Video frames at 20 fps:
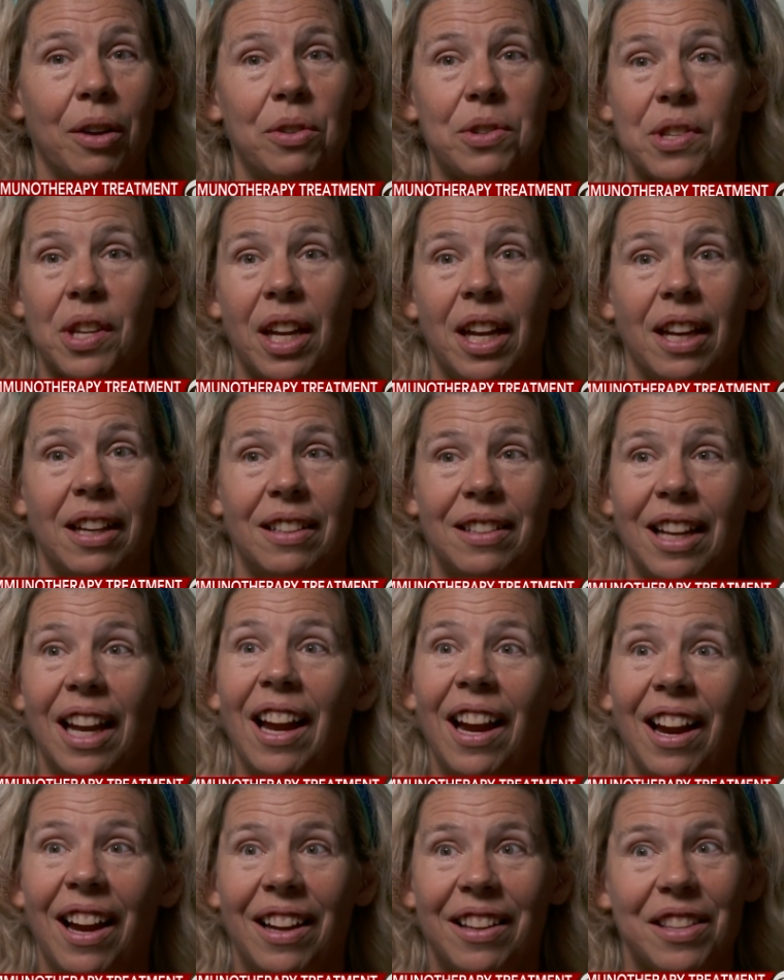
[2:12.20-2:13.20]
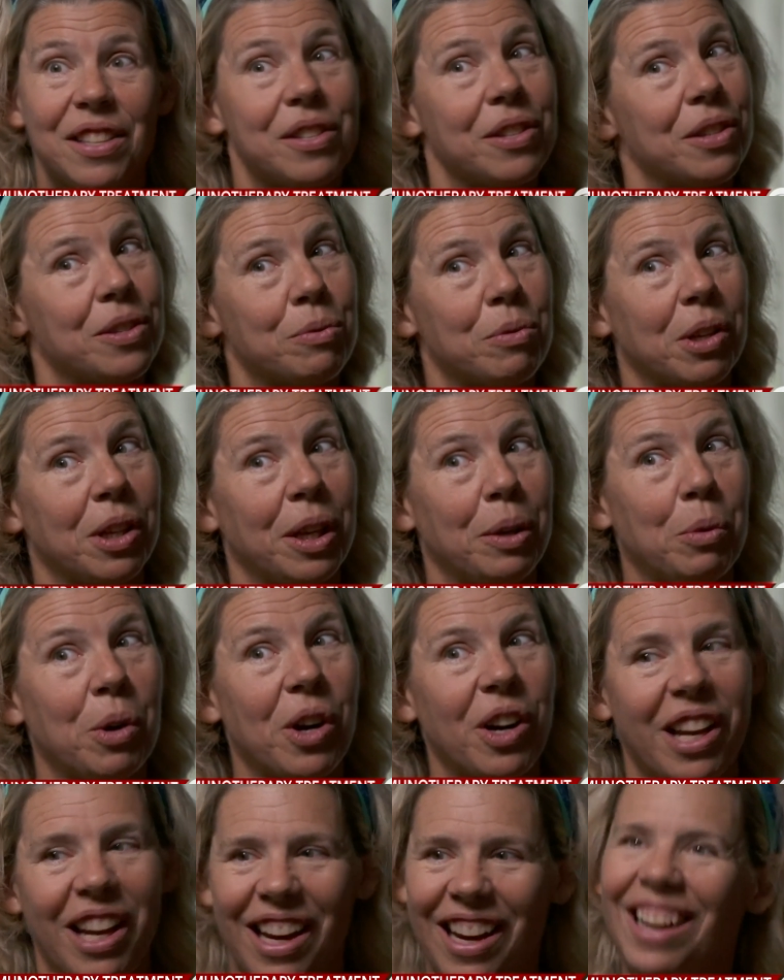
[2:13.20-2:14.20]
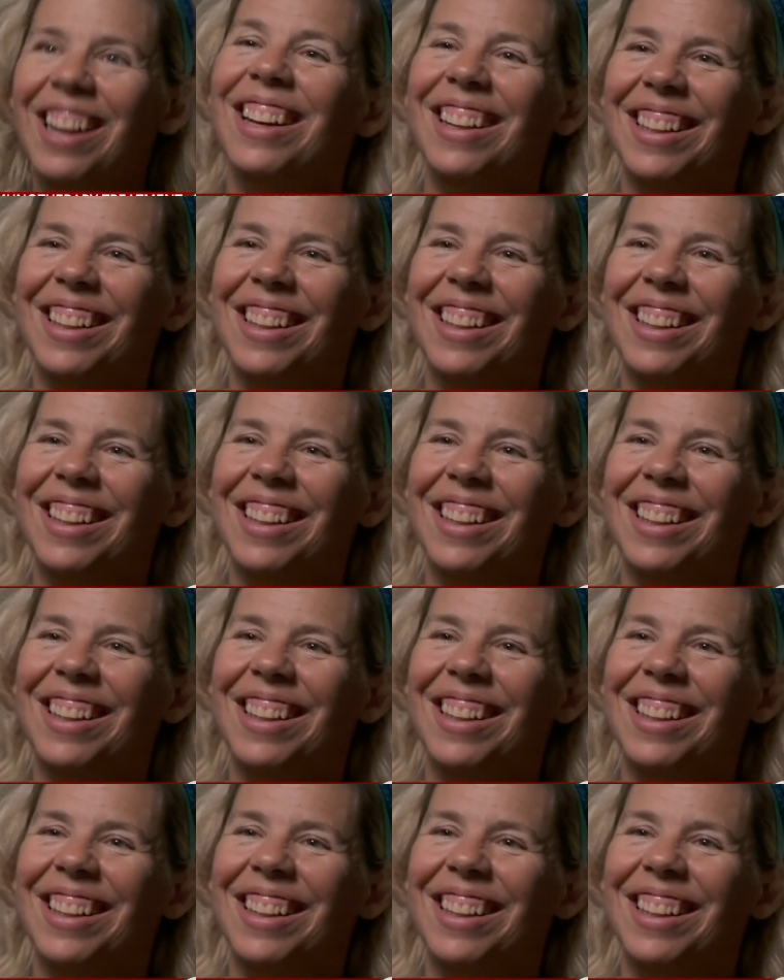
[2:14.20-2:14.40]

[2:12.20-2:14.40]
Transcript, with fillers: I was like, Dang, this is really working.